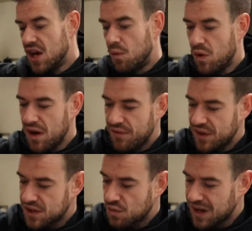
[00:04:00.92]
And what I
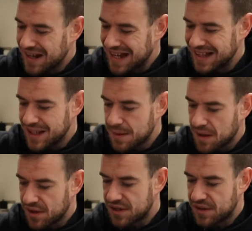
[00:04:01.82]
think is quite handy
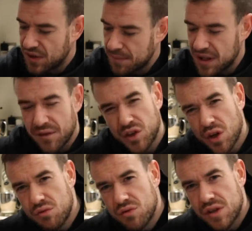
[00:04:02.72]
about this, if you
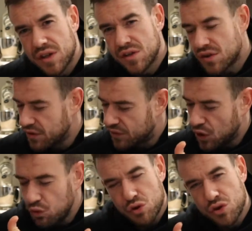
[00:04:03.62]
don't
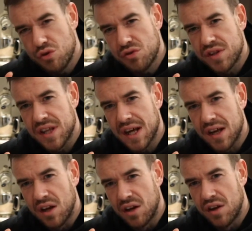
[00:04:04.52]
use
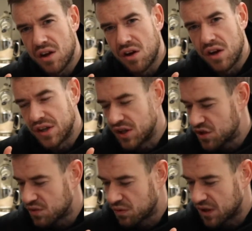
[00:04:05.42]
that a lot and you
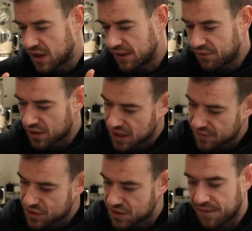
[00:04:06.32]
just wanted it for a kind
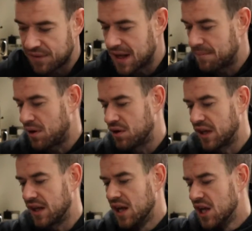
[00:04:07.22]
of just a flat
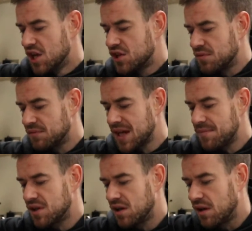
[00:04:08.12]
pocket,
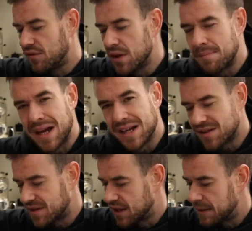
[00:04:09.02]
sometimes a lot of other
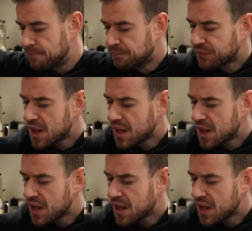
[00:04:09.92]
bags that